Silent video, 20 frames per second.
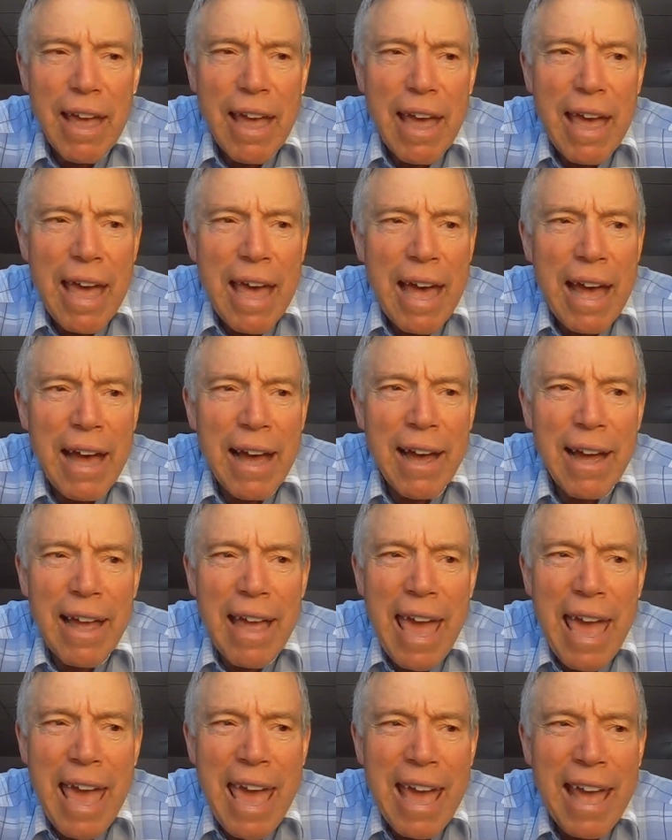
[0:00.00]

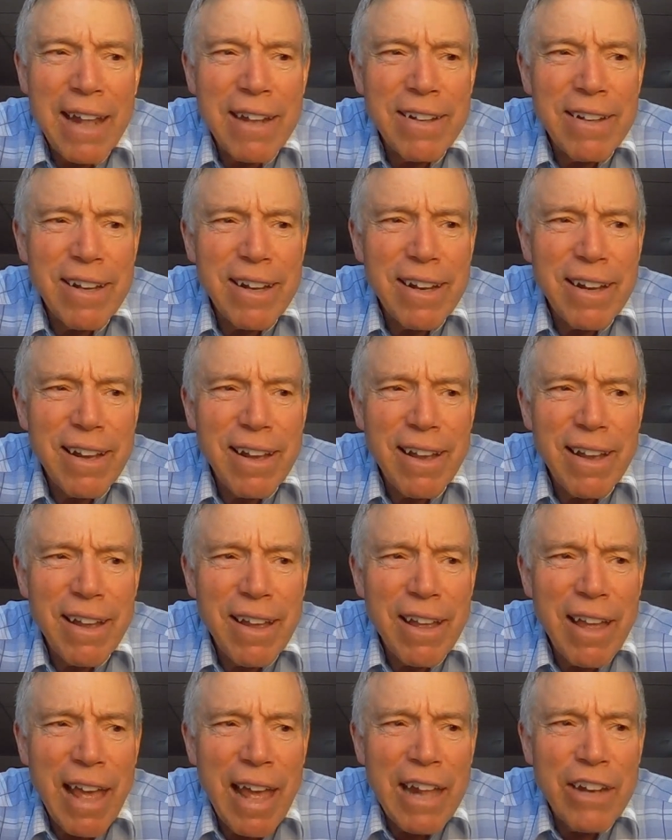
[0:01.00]
and
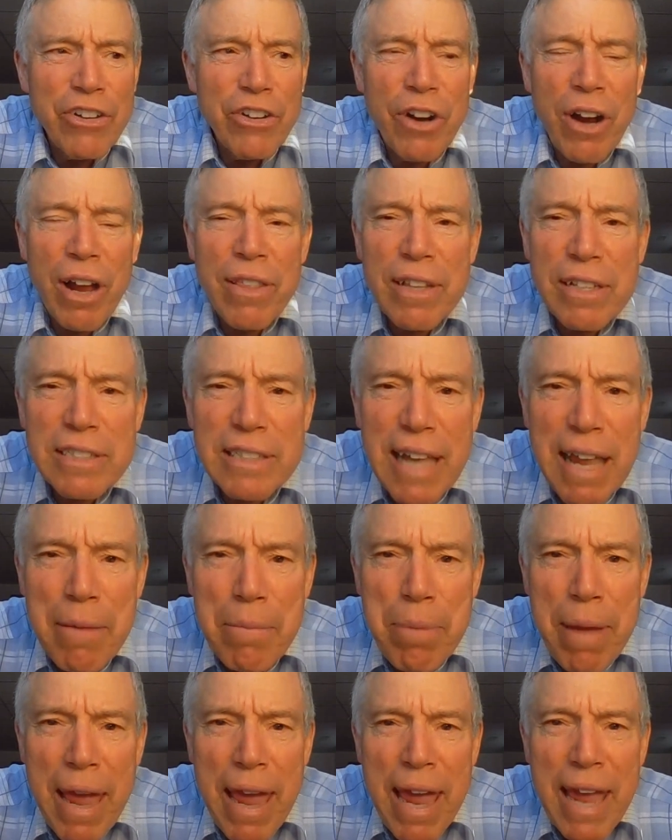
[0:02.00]
you're on the
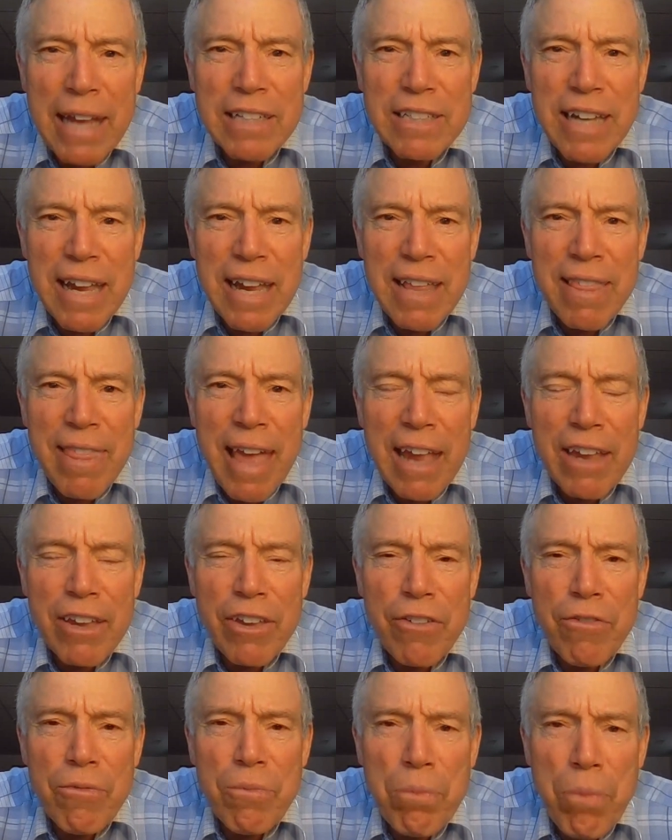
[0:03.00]
same page in that
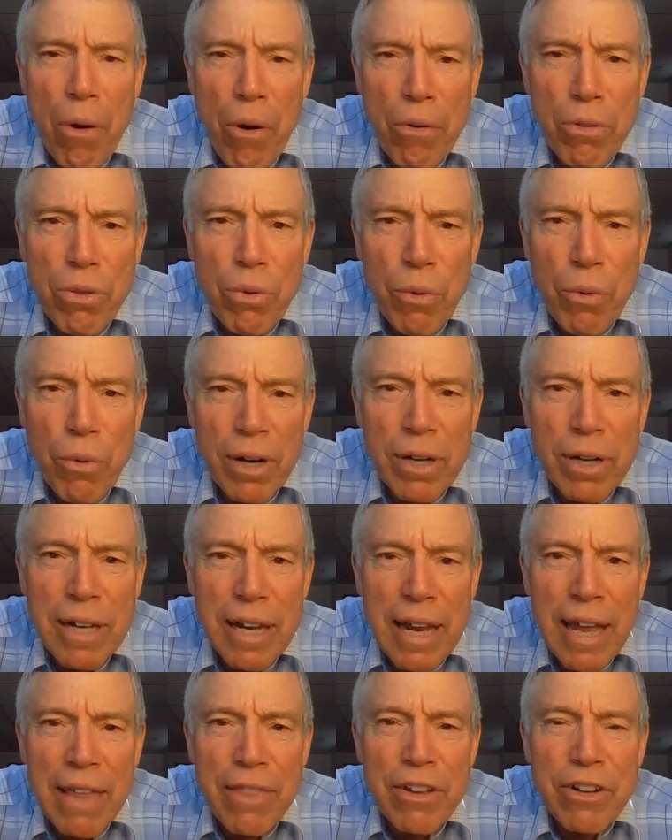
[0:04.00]
you've both worked
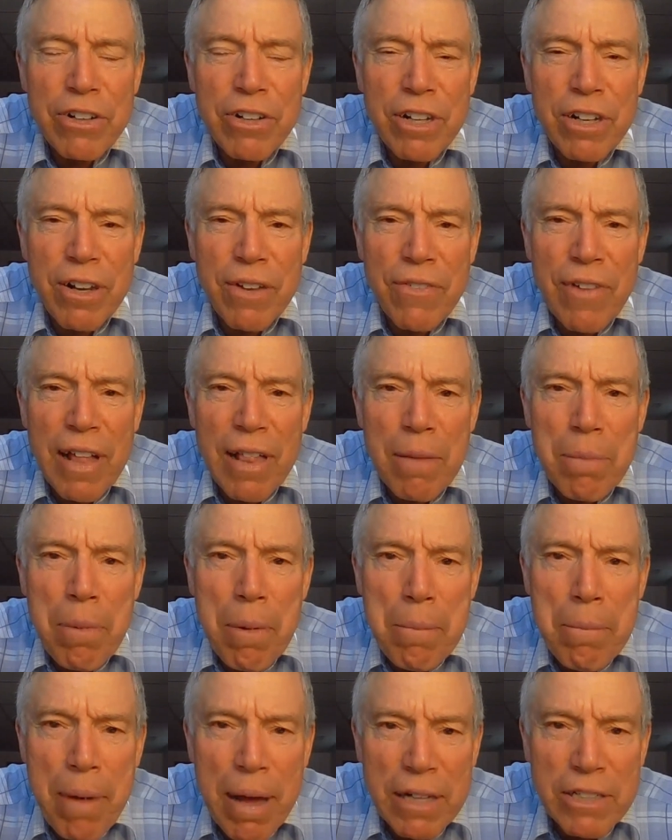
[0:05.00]
together to develop
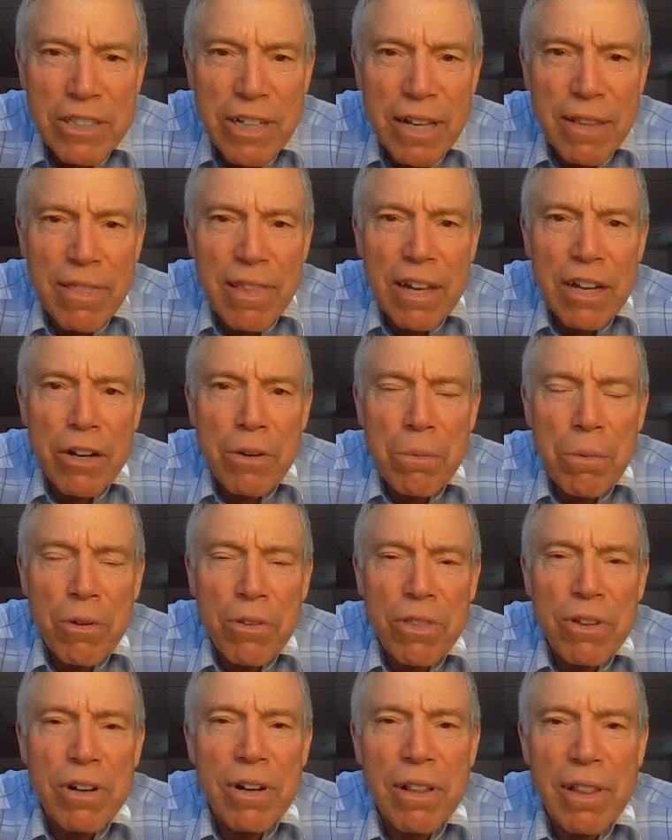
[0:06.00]
a budget that you're
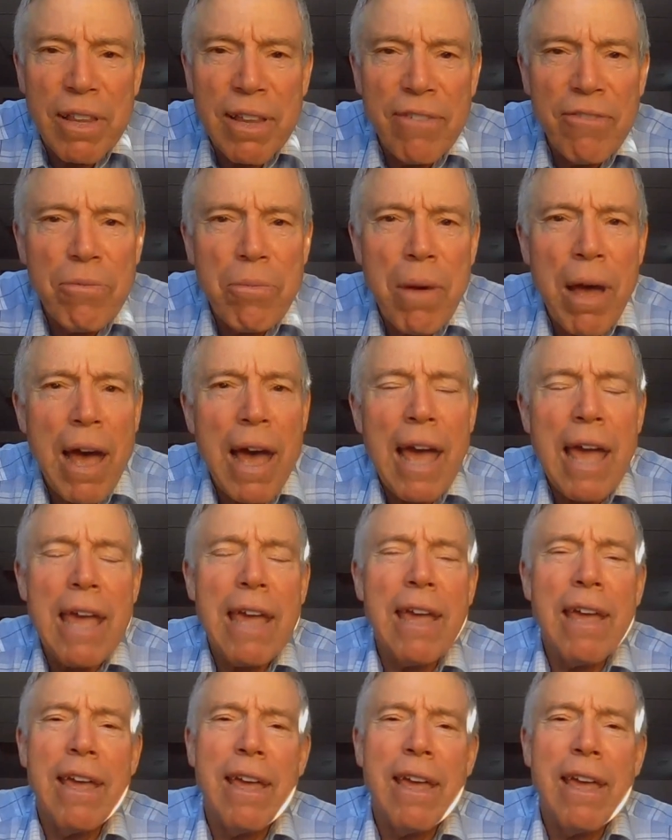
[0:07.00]
both going to live by,